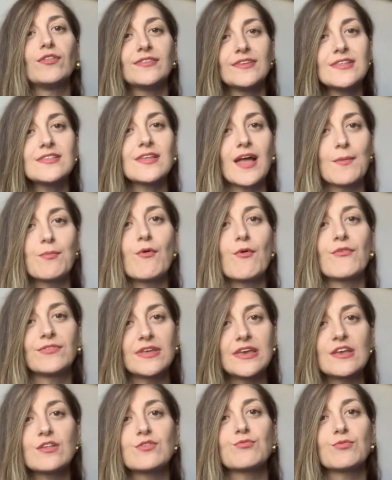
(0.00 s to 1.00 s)
This type of
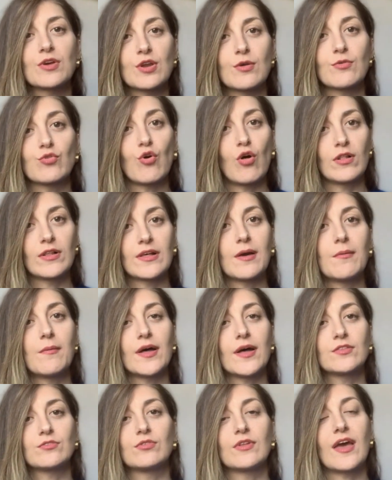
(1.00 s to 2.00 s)
things we're going to talk
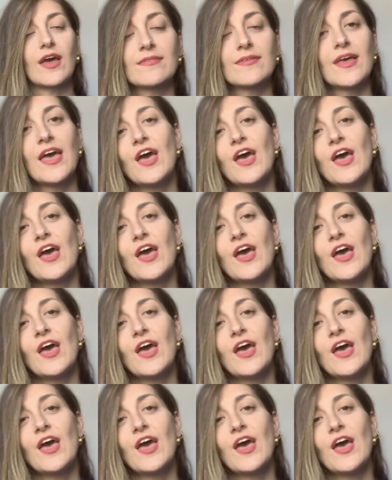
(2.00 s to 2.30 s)
about today.